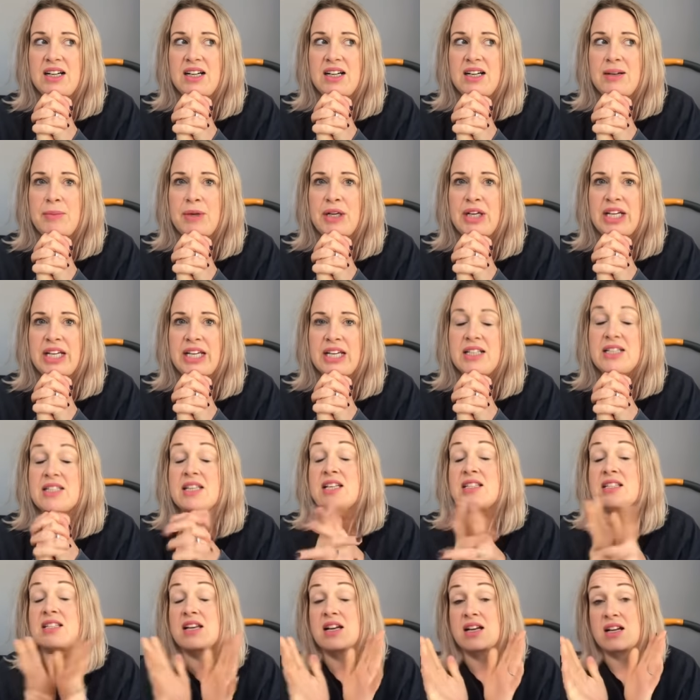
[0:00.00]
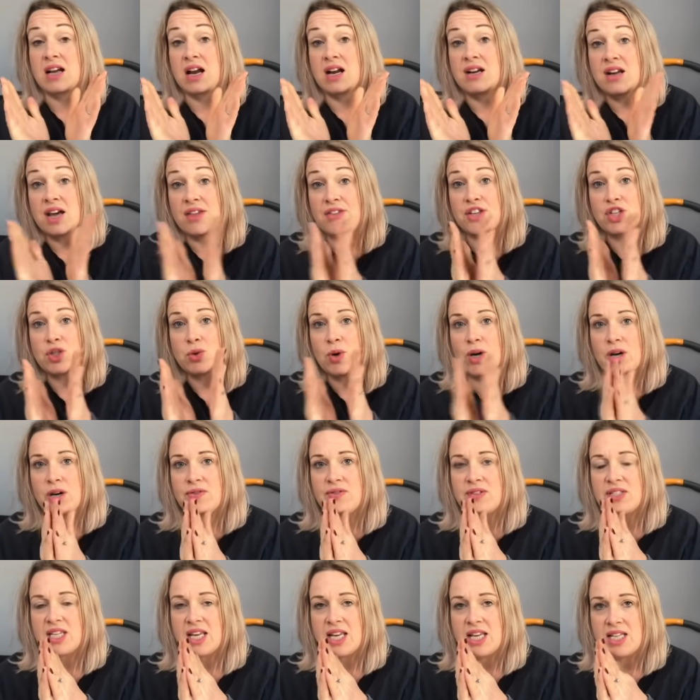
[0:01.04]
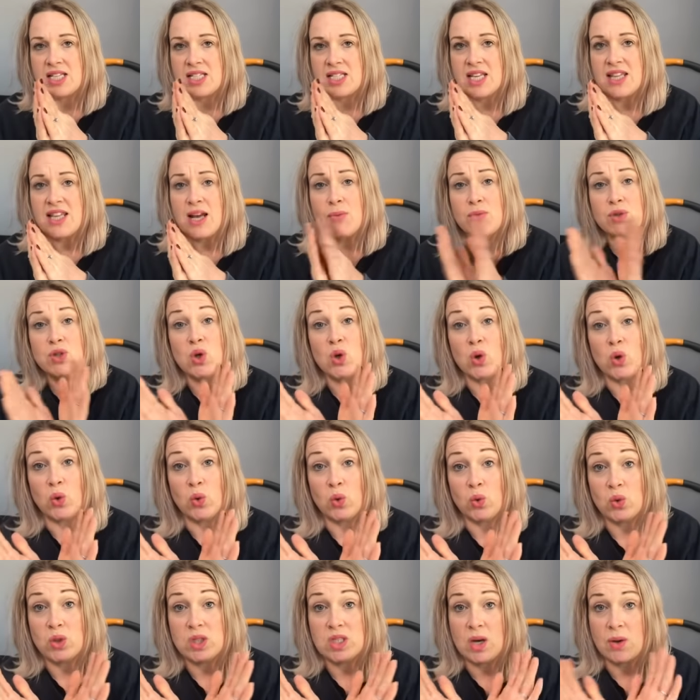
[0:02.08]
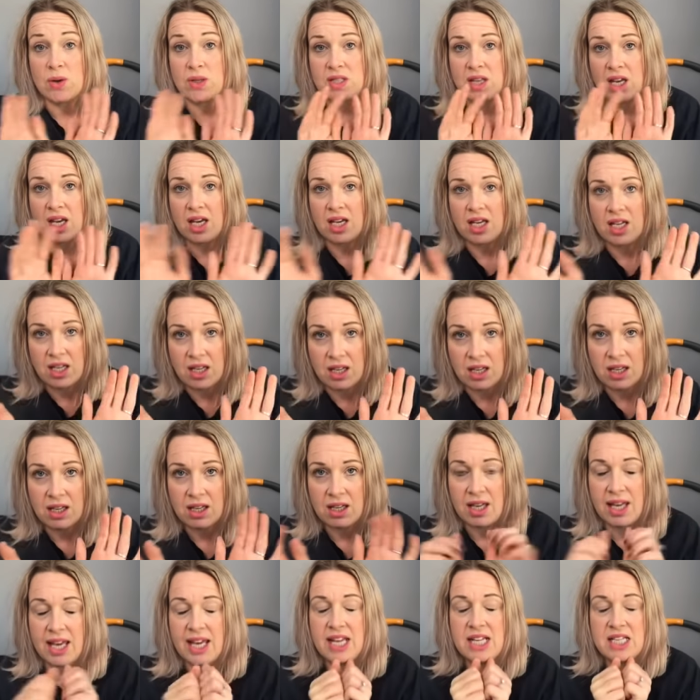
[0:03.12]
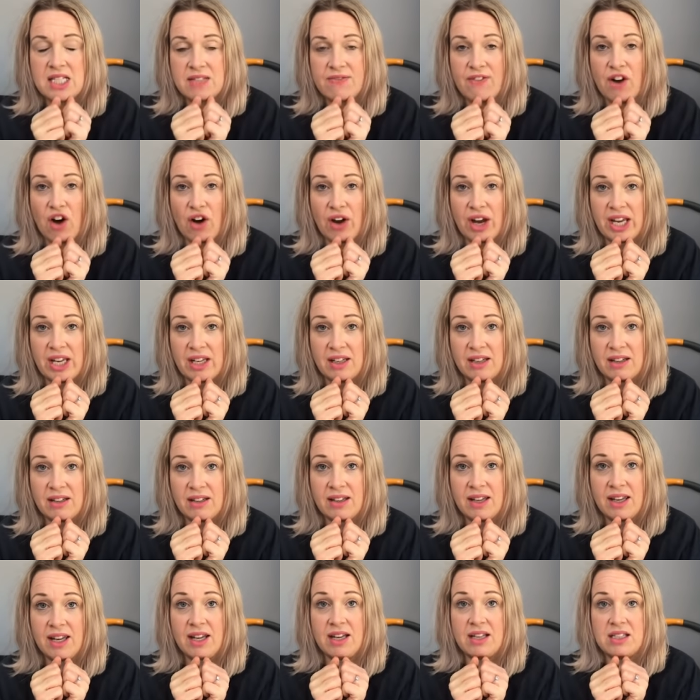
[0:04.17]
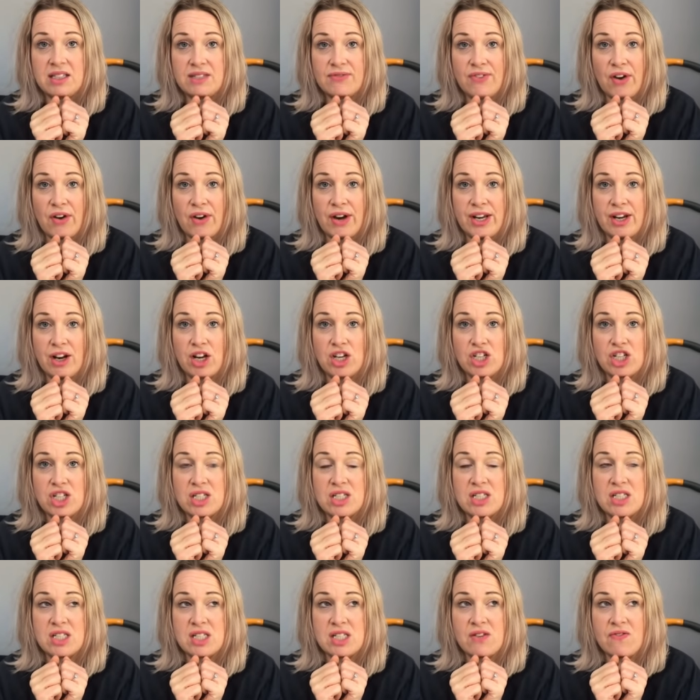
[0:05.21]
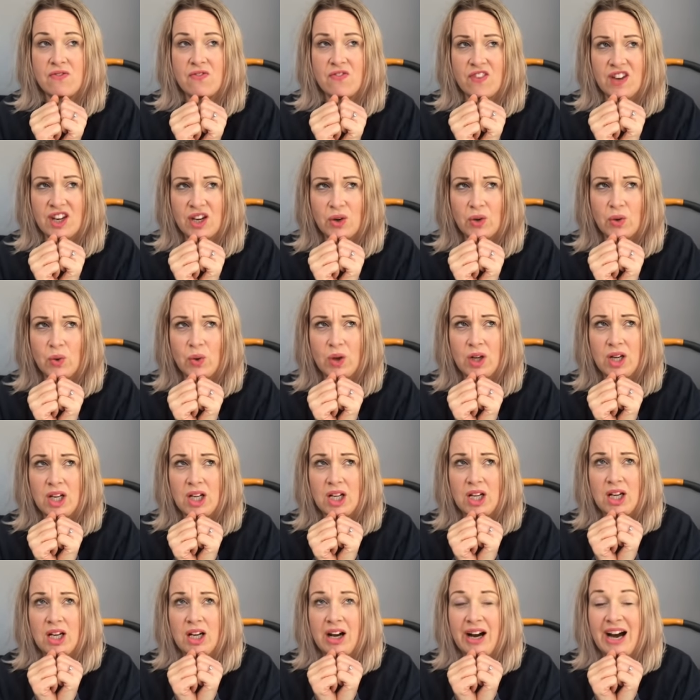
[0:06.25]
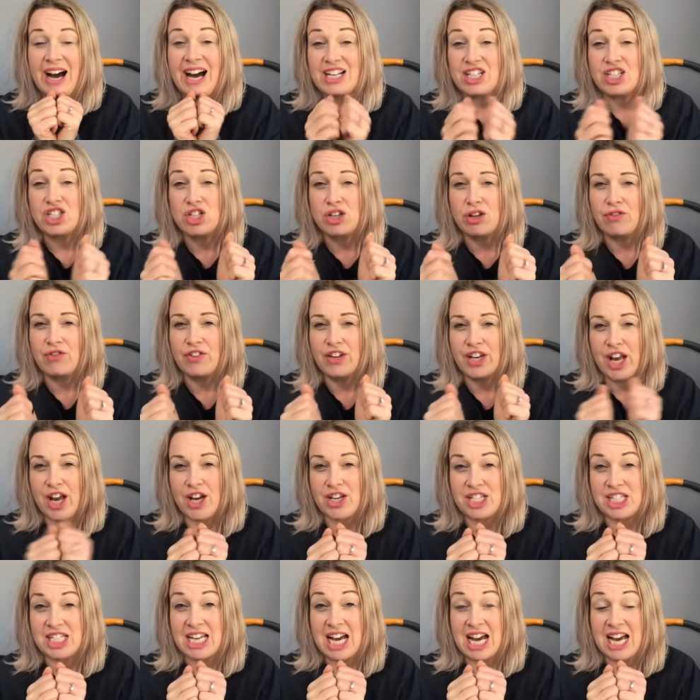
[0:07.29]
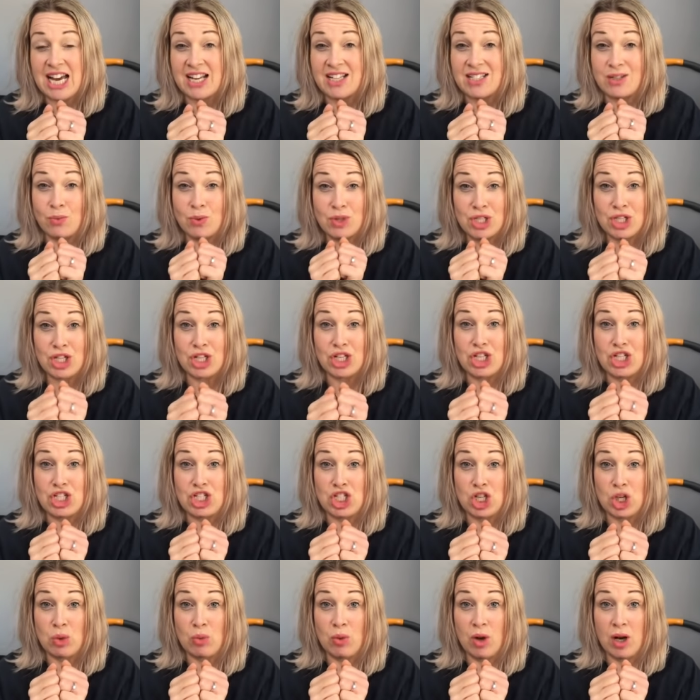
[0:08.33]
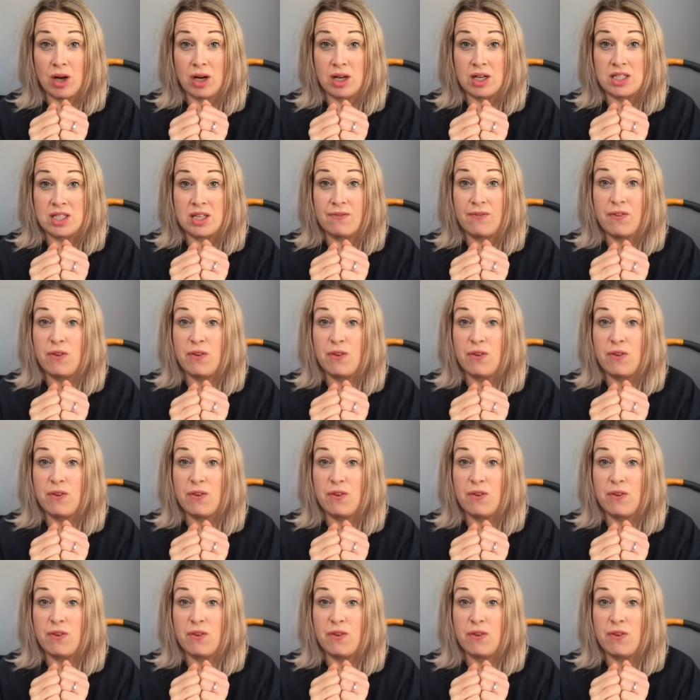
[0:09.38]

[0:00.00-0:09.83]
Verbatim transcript: I'm like, so that's another 12 sins and that was all. So it's like, it's fine. It's fine. I just feel I had to do a video today because I wasn't going to do one because